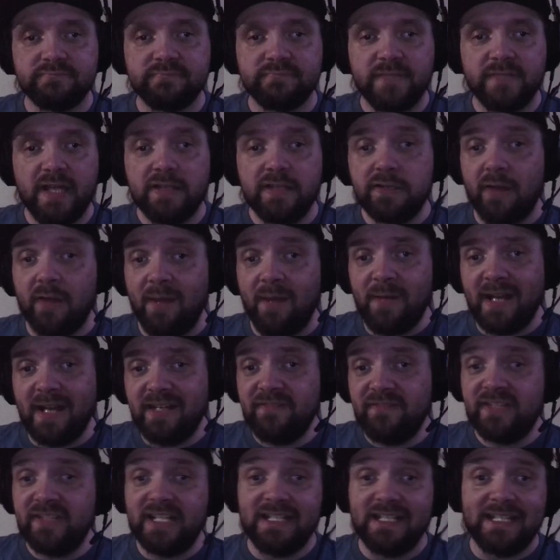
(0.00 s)
So I'm not
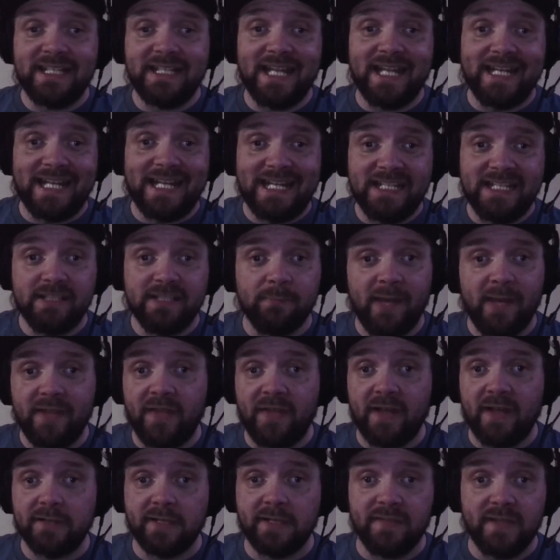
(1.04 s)
even going to get into my
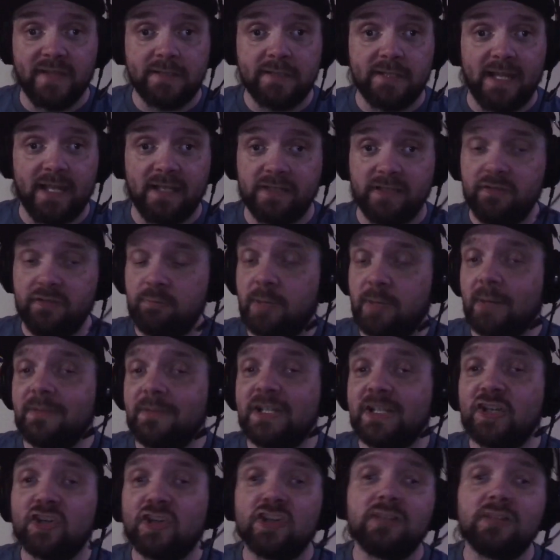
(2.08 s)
thoughts on this title. You've probably
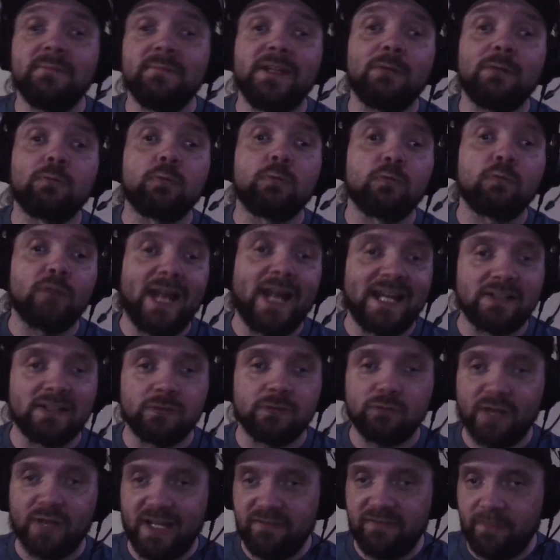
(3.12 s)
heard me rant
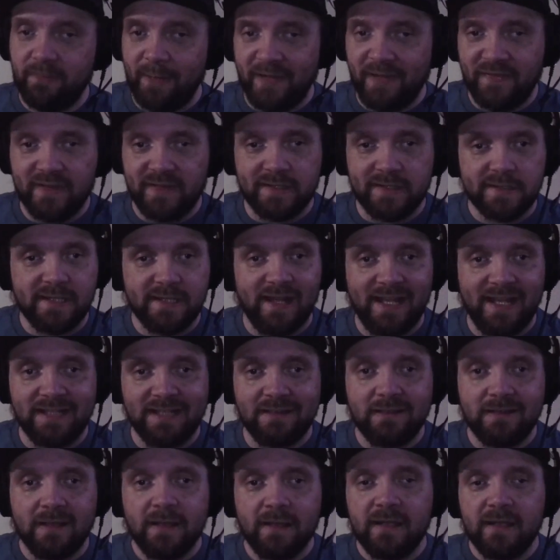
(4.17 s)
and rave about this
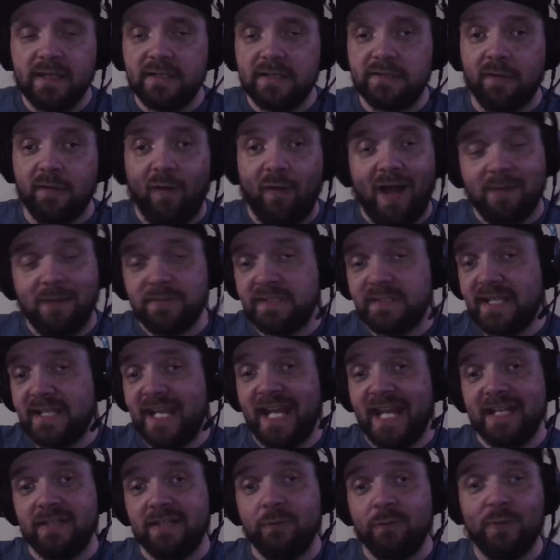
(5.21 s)
title, so I'm just going to
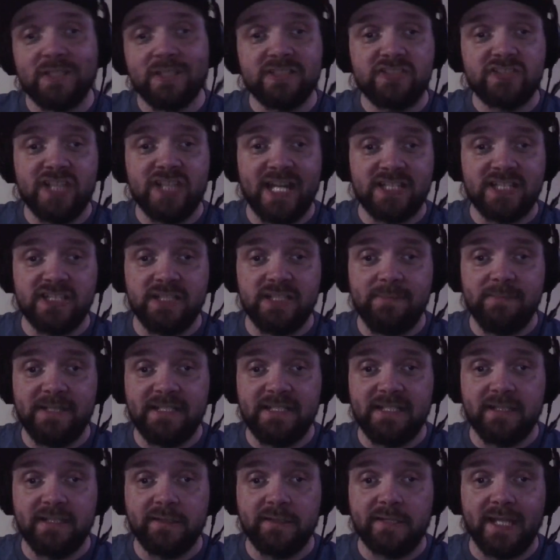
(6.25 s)
get into what
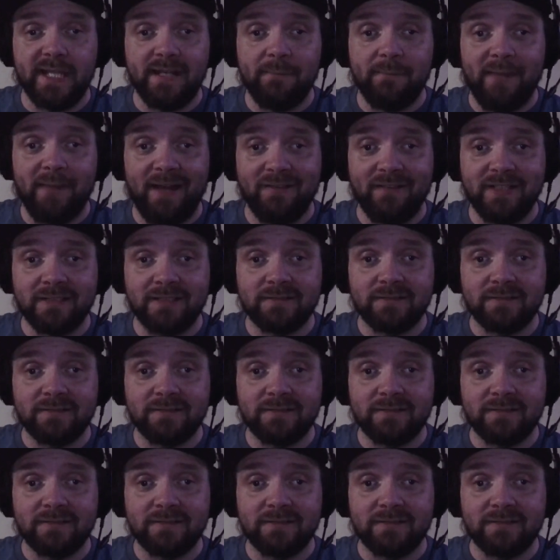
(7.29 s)
ChatGPT said about it.